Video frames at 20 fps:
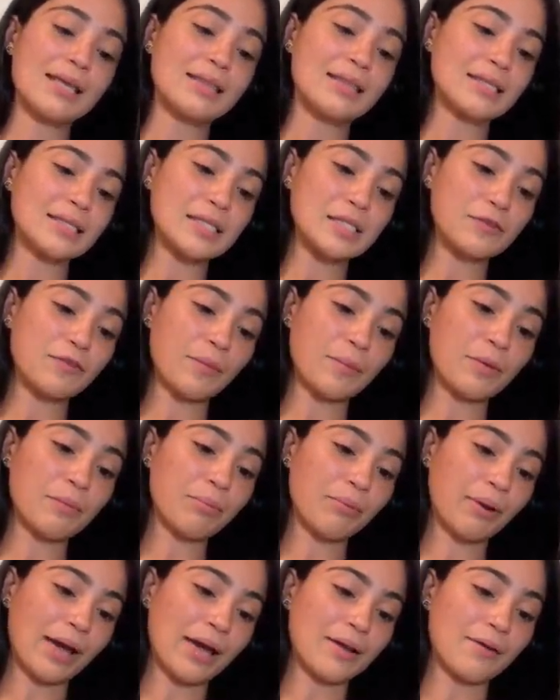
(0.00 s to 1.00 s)
This is from the
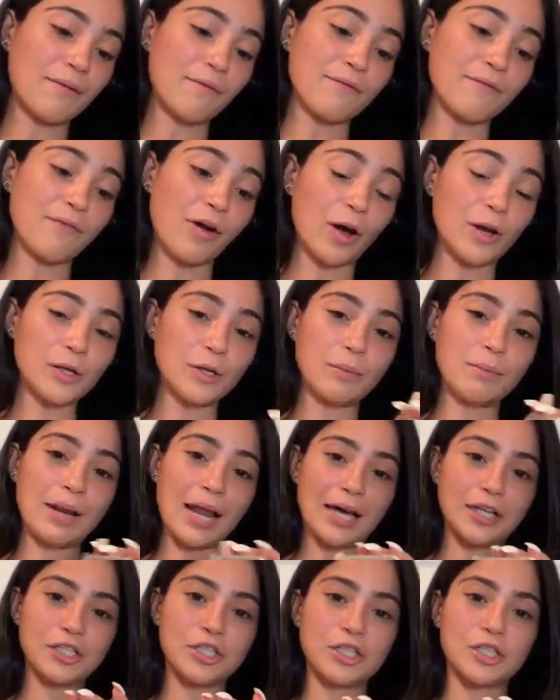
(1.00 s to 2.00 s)
brand Volume
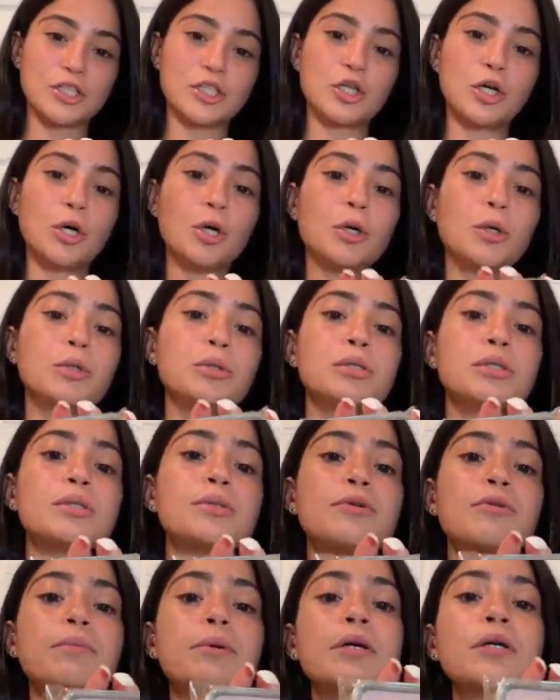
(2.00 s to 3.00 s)
Lashes Co.
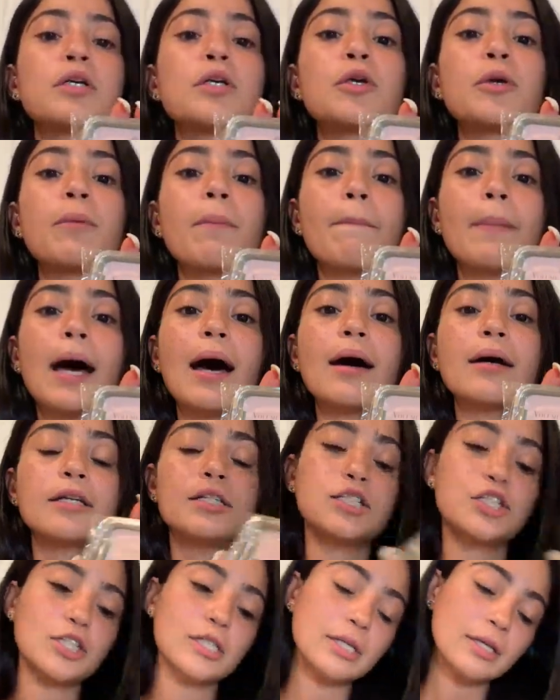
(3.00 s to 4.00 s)
Super cute
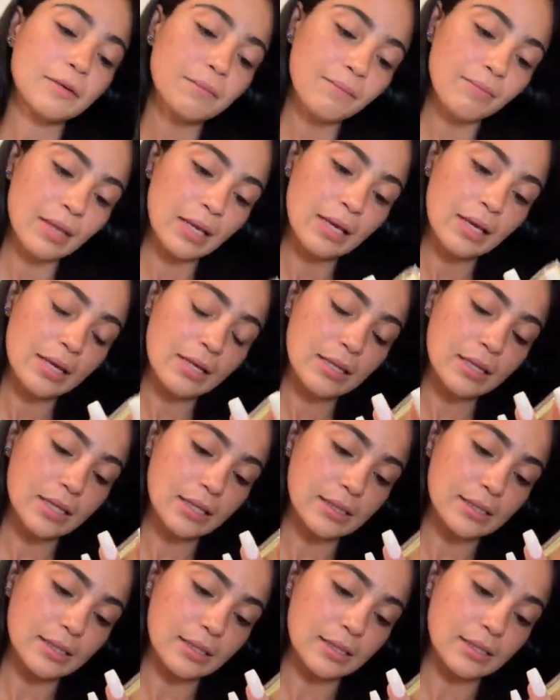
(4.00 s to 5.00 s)
packaging.
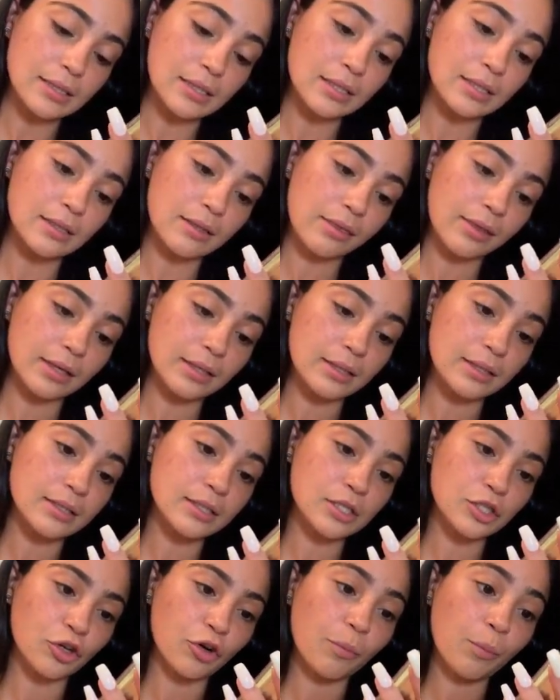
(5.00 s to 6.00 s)
This is in
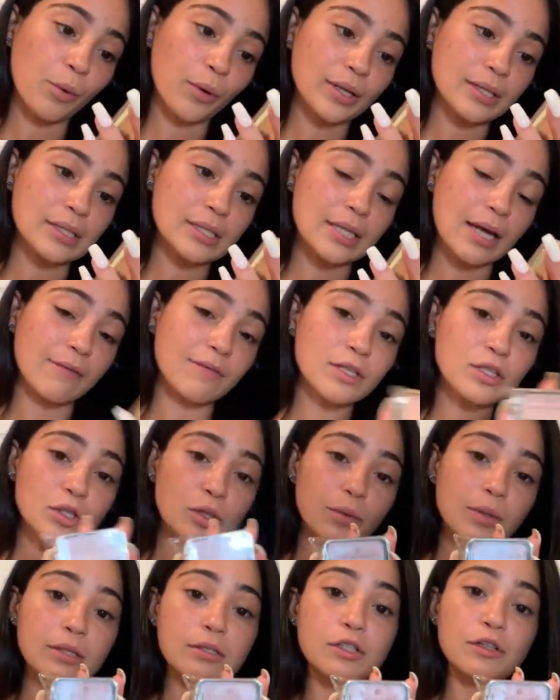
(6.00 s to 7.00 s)
thickness 0.7.
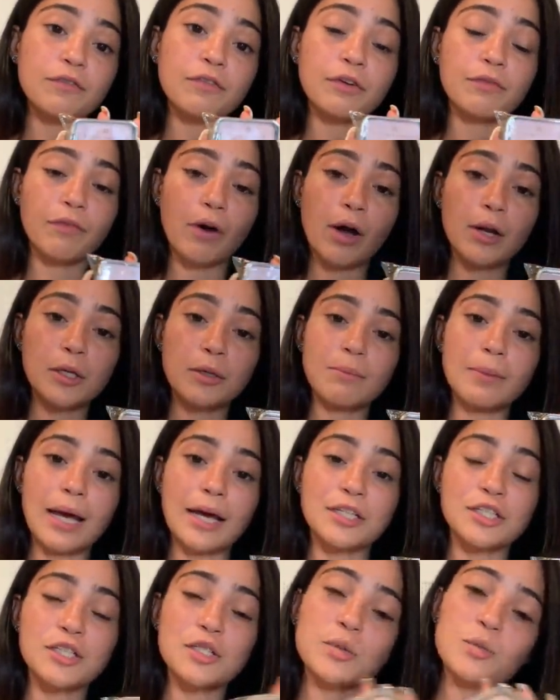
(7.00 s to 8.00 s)
So these are for volume
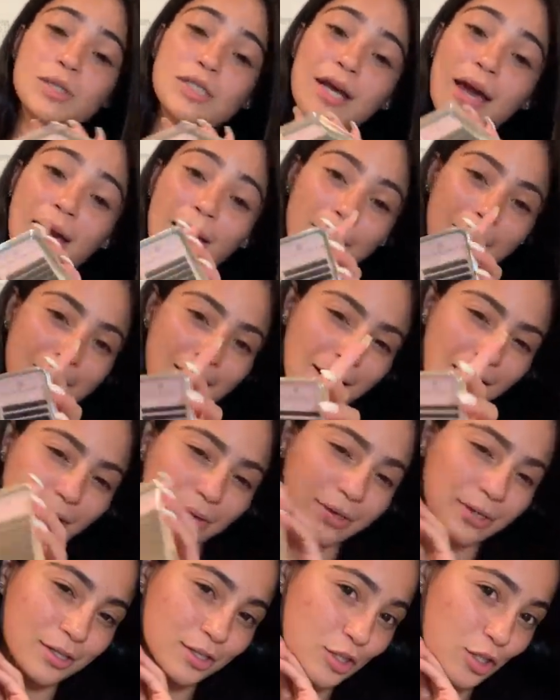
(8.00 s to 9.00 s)
lashes, which I am now
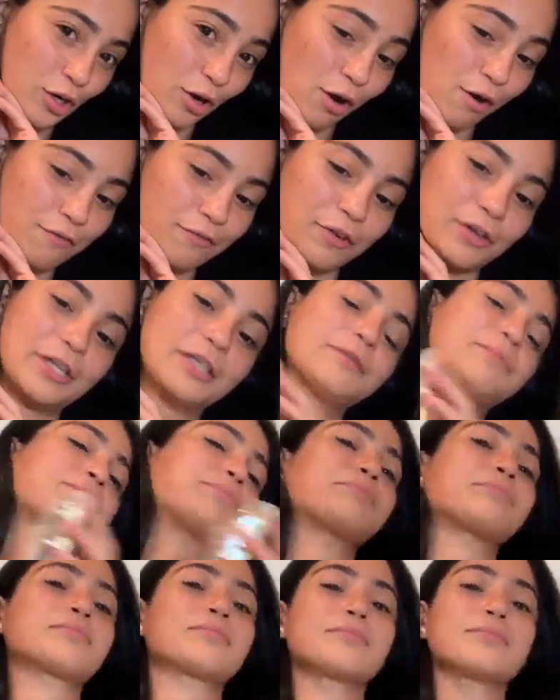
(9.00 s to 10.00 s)
gonna start offering.
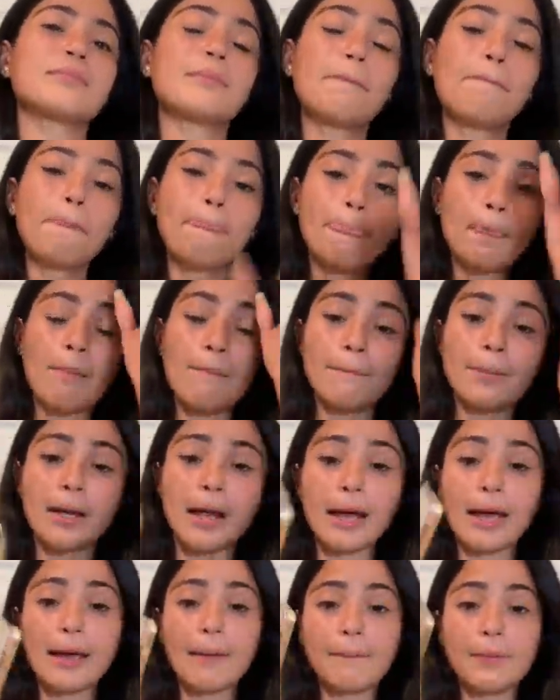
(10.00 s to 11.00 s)
But
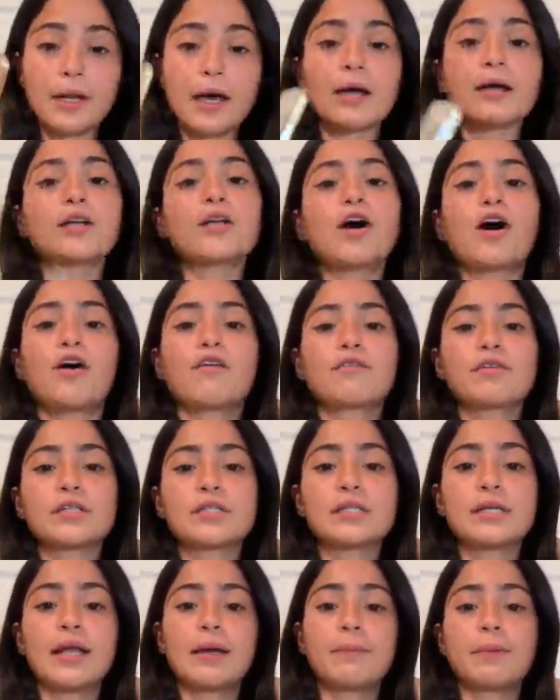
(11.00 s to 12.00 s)
I am not gonna offer
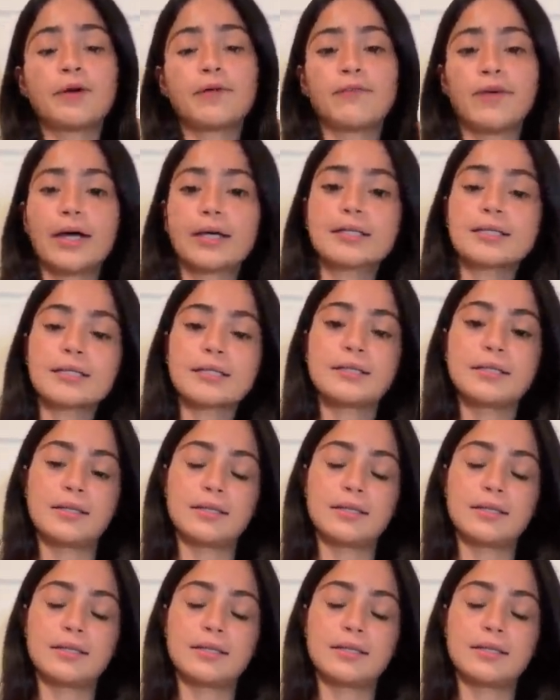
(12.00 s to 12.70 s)
until I perfect.